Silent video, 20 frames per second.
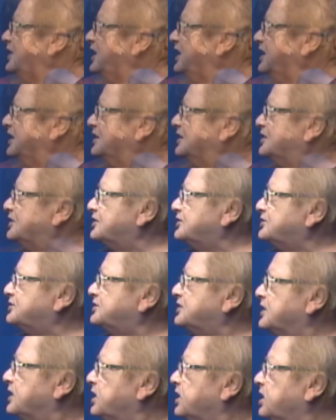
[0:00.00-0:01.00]
is
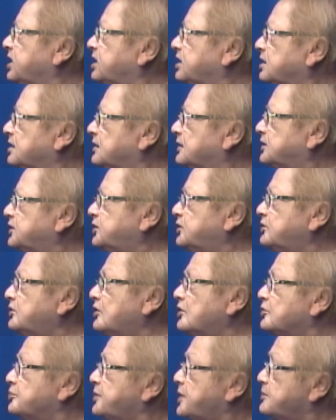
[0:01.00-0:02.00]
you go
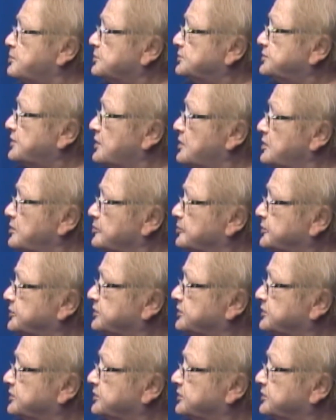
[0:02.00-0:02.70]
to people's homes.